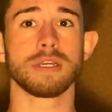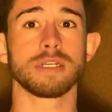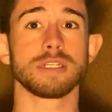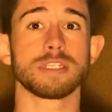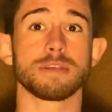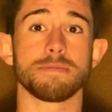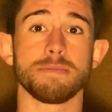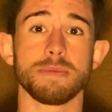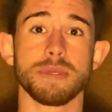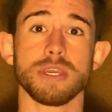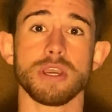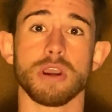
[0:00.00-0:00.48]

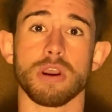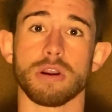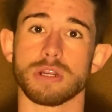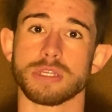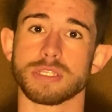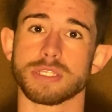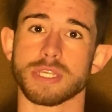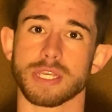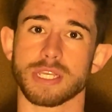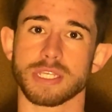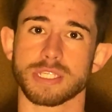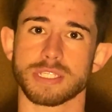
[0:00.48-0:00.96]
To me, art
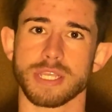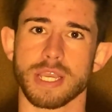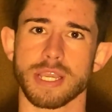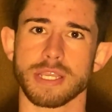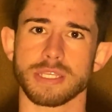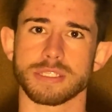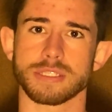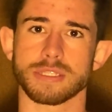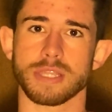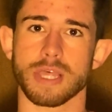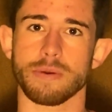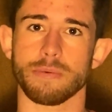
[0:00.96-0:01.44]
is like a
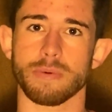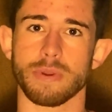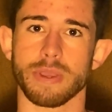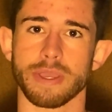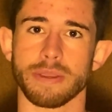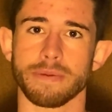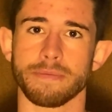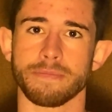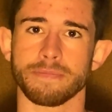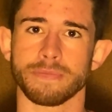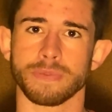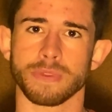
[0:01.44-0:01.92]
science in that
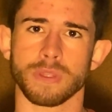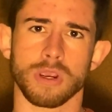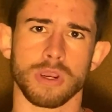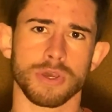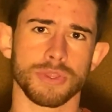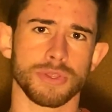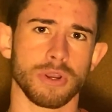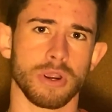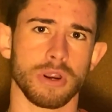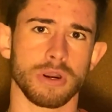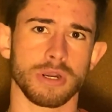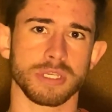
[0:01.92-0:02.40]
way.
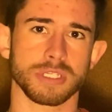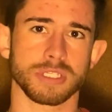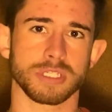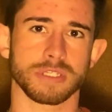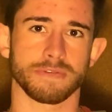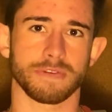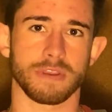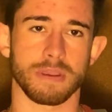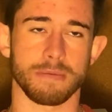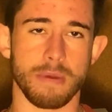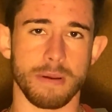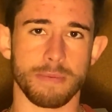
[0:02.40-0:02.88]
Other artists
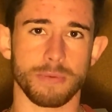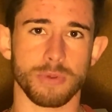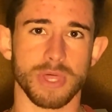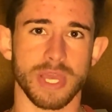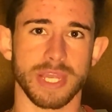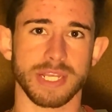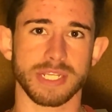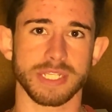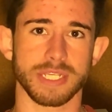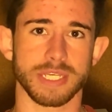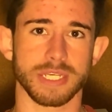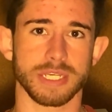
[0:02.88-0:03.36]
have come up with
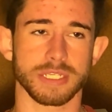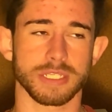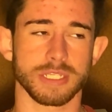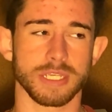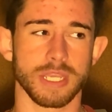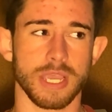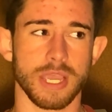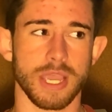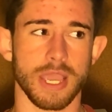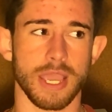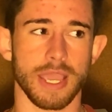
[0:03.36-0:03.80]
ideas